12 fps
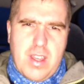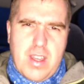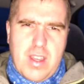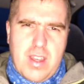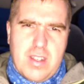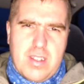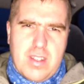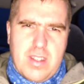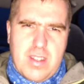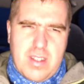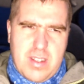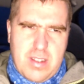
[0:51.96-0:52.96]
And
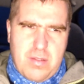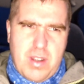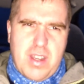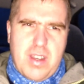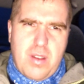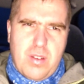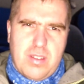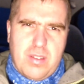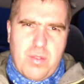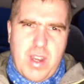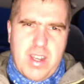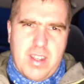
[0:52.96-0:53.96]
uh, right now
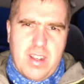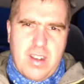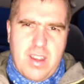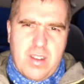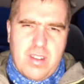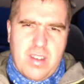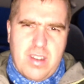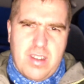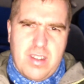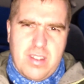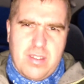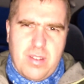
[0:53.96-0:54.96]
it's raining a lot
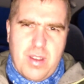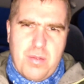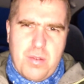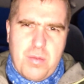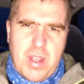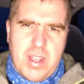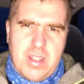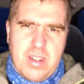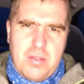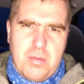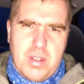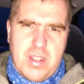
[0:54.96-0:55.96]
so I will wait a
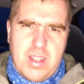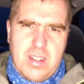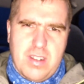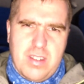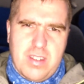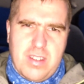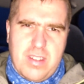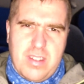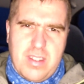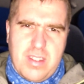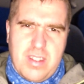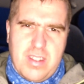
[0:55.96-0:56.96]
little bit until
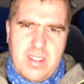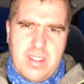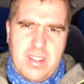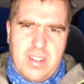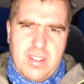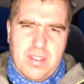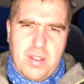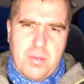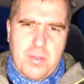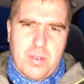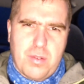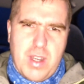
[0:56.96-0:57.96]
it's uh,
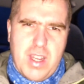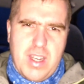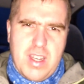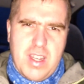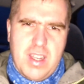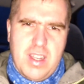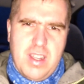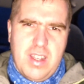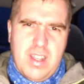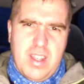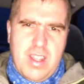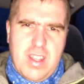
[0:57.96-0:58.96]
stopped to rain
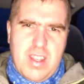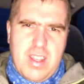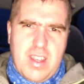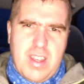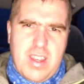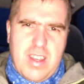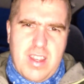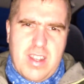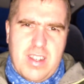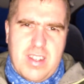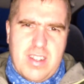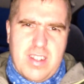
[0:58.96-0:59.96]

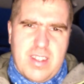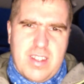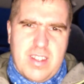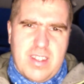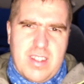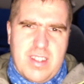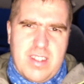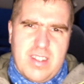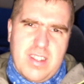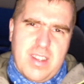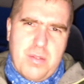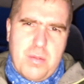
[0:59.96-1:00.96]
and uh,
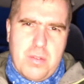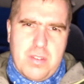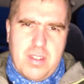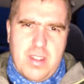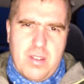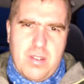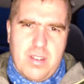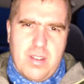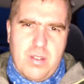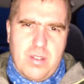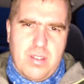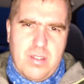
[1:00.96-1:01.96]
yeah we will see how it
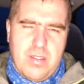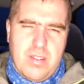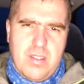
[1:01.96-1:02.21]
goes.